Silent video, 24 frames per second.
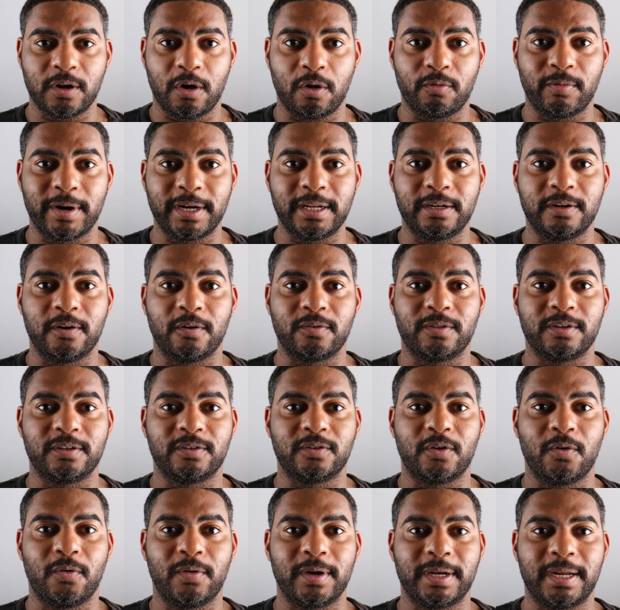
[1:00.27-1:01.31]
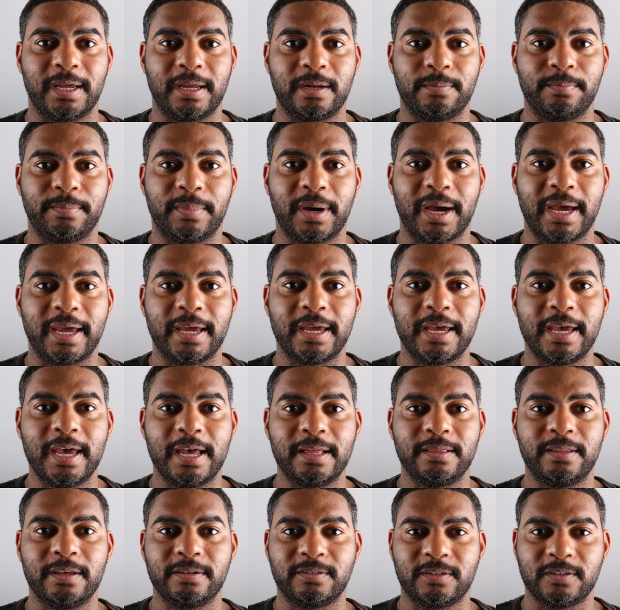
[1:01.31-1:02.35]
already know this going in, but
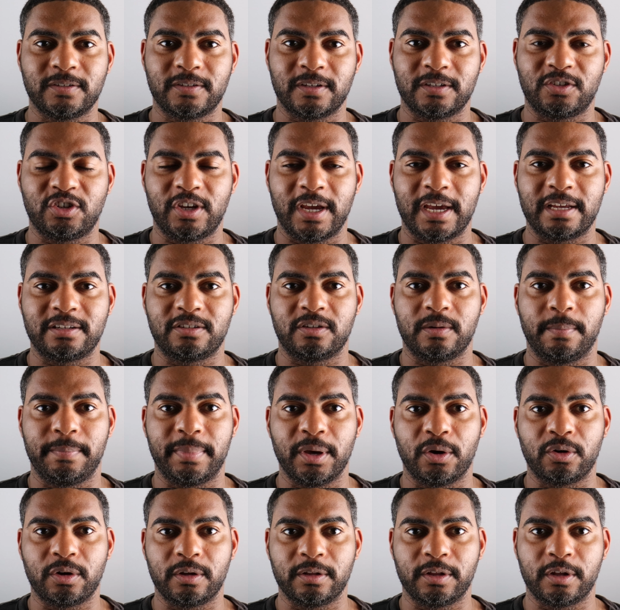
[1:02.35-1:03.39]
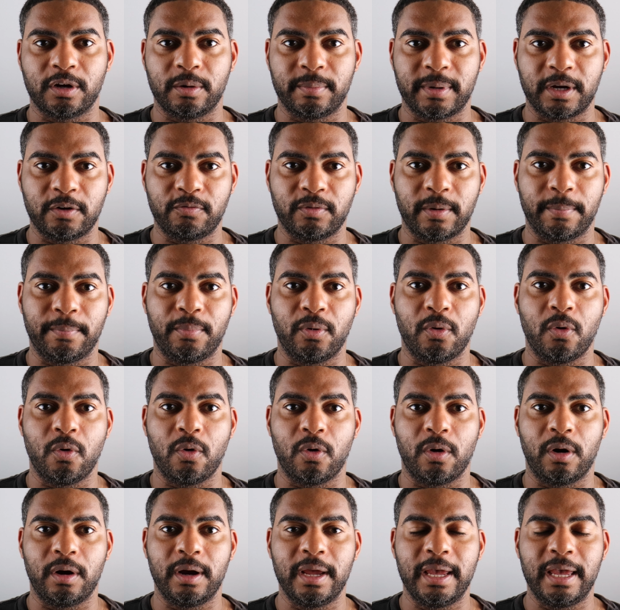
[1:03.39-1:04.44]
this is a chance to build a little bit of
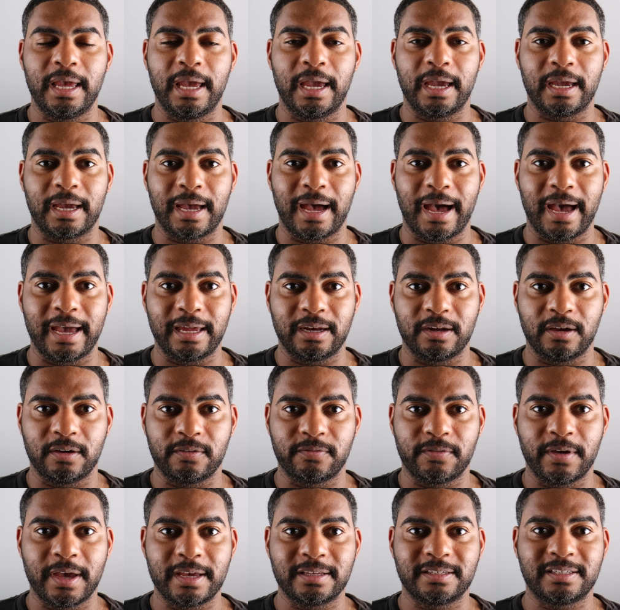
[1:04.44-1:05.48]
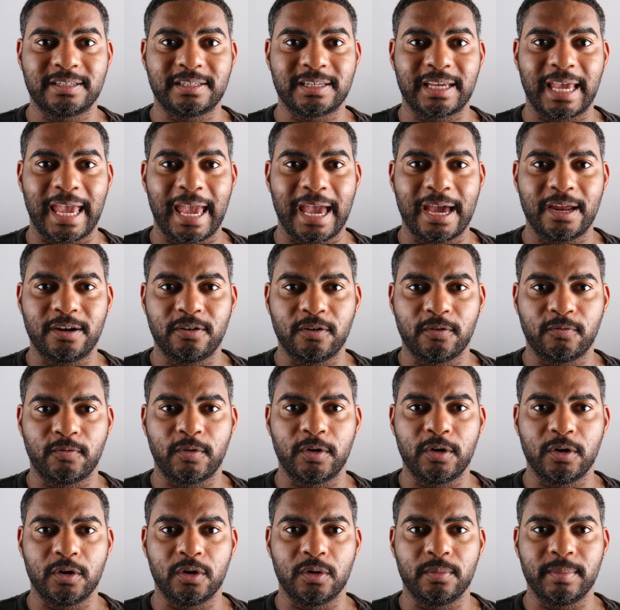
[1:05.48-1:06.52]
rapport and kind of scan the
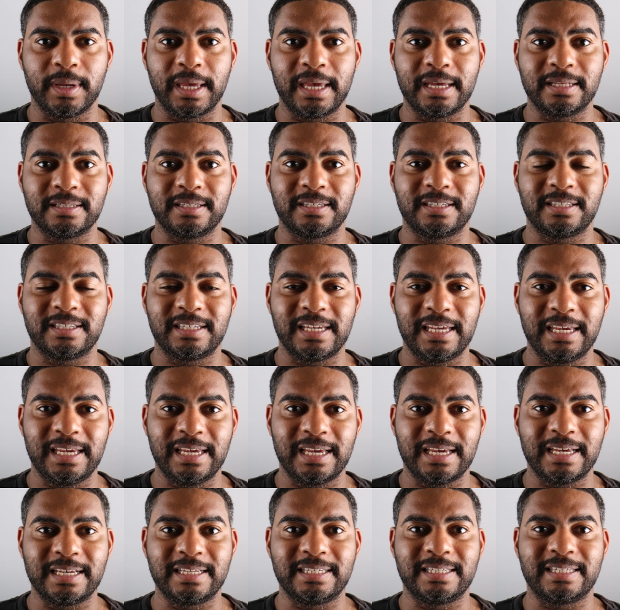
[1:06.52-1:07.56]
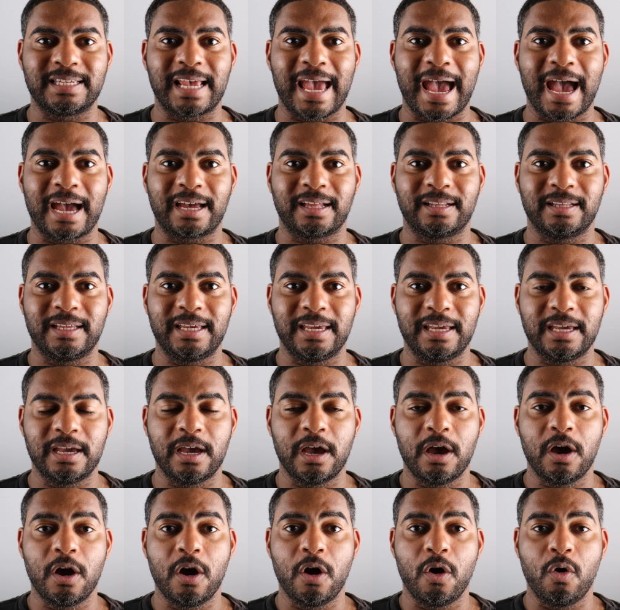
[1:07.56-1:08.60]
room and see exactly
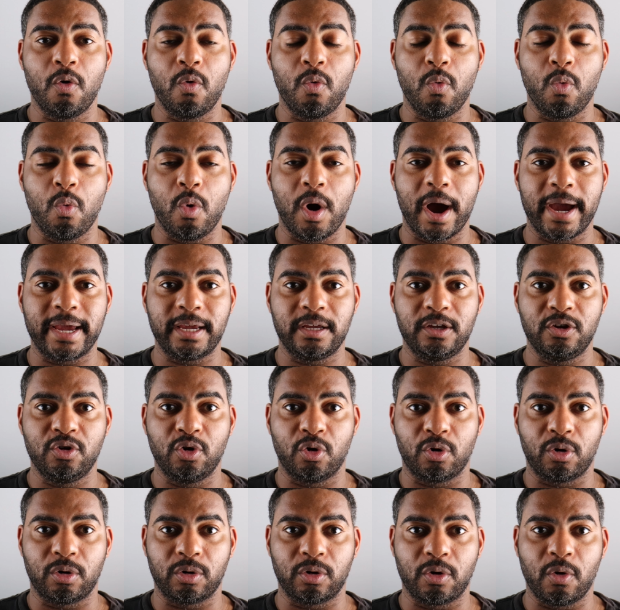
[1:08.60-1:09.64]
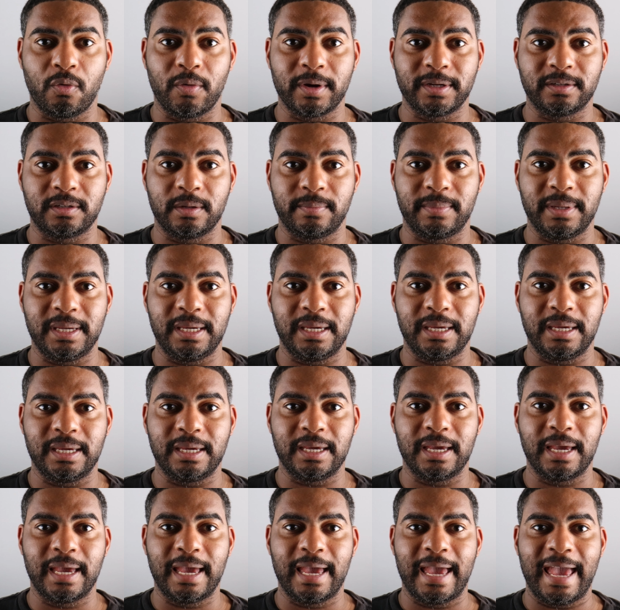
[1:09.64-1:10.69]
what you're going to
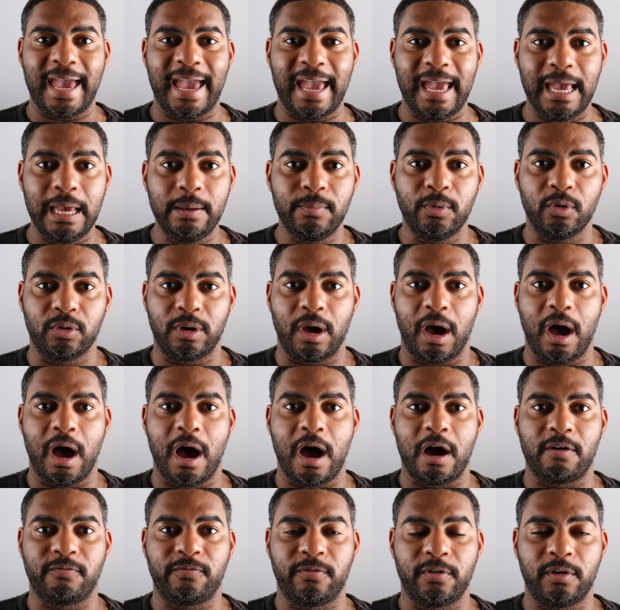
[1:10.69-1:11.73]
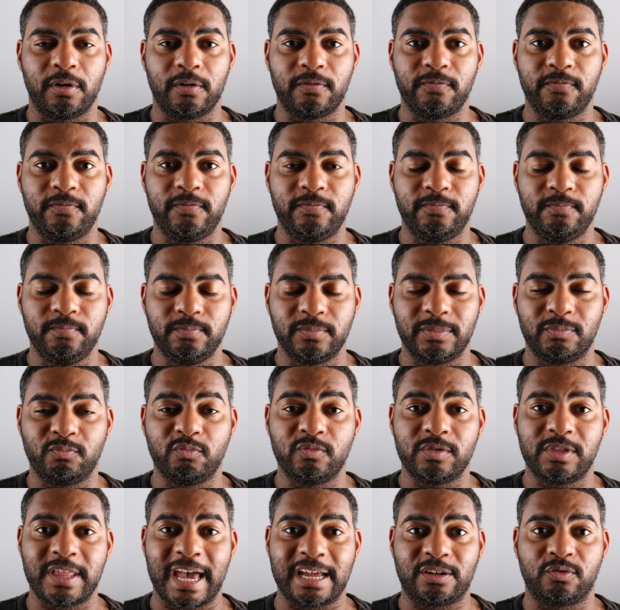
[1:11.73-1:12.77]
be able to offer
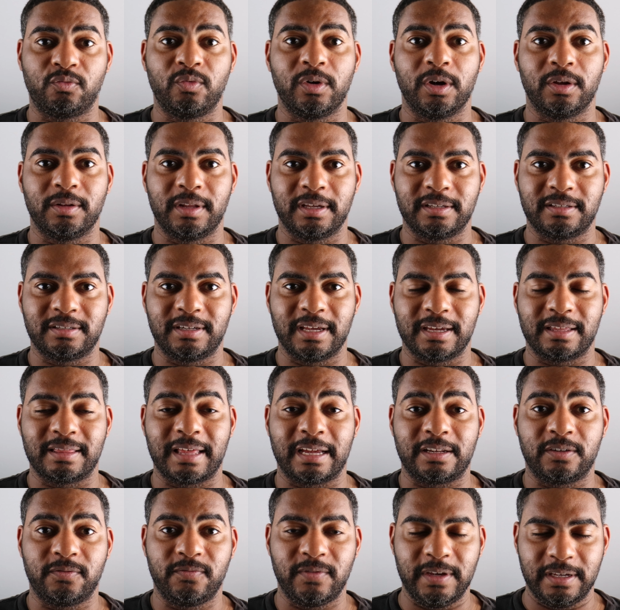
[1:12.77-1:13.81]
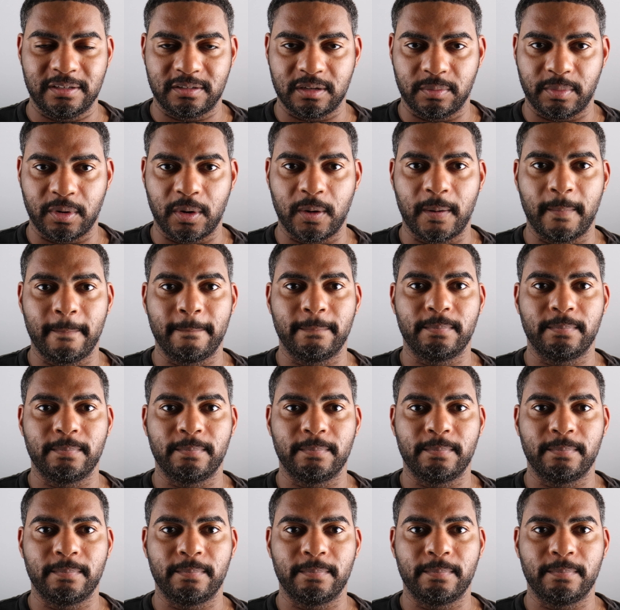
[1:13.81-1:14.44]
that's realistic, that's feasible.